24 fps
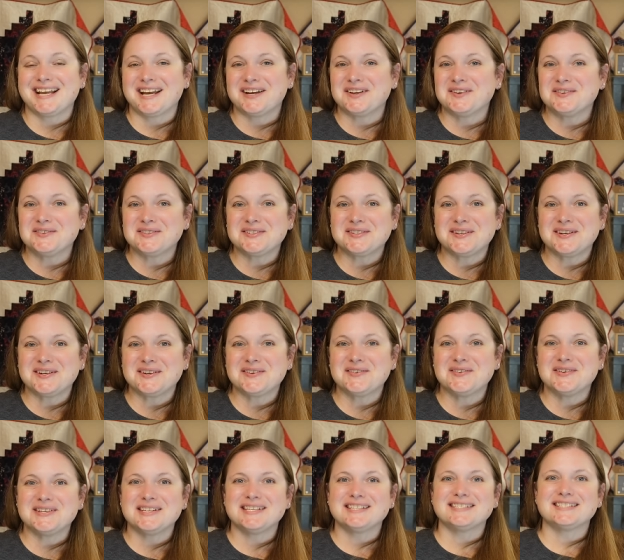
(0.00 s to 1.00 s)
Echo Star
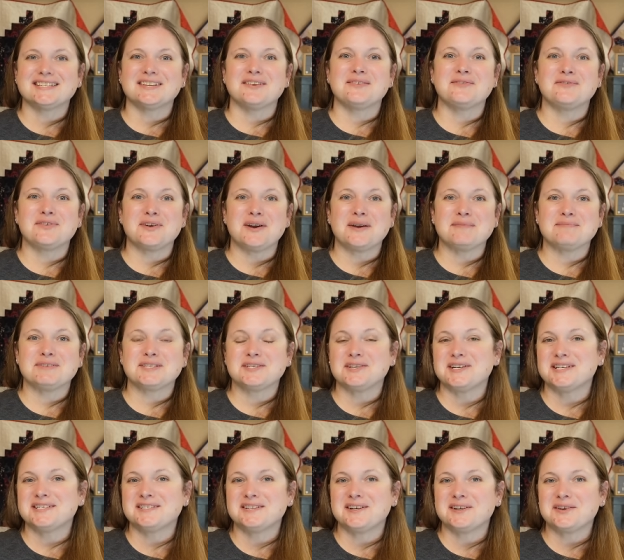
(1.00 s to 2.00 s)
quilt from
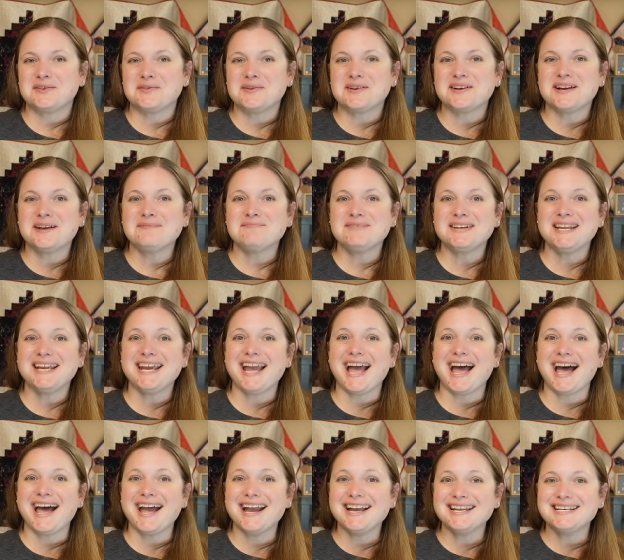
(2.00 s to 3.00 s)
Missouri Star Quilt Company,
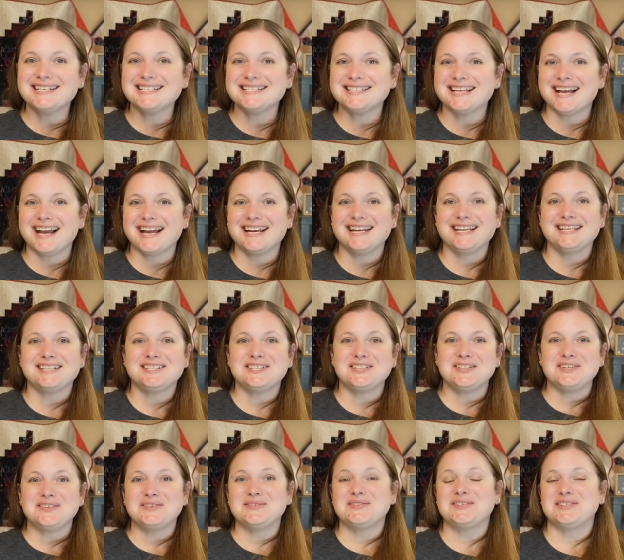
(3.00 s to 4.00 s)
I decided
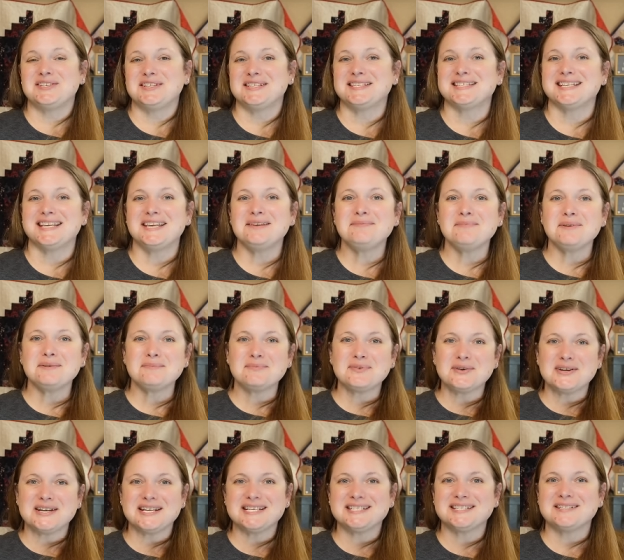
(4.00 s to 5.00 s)
to just keep it
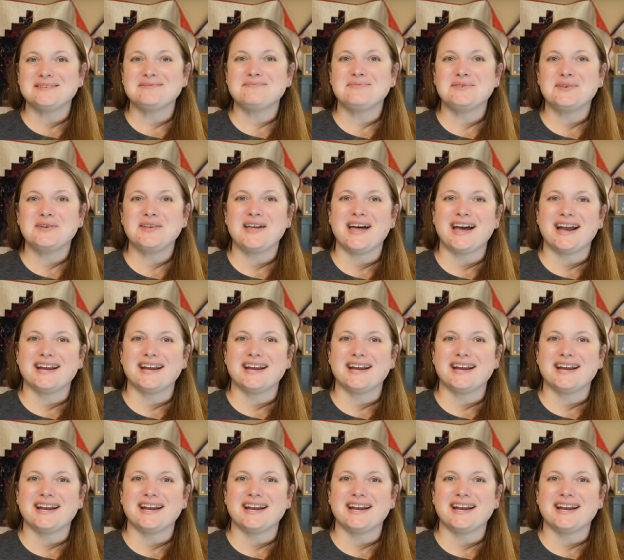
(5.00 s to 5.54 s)
pretty simple.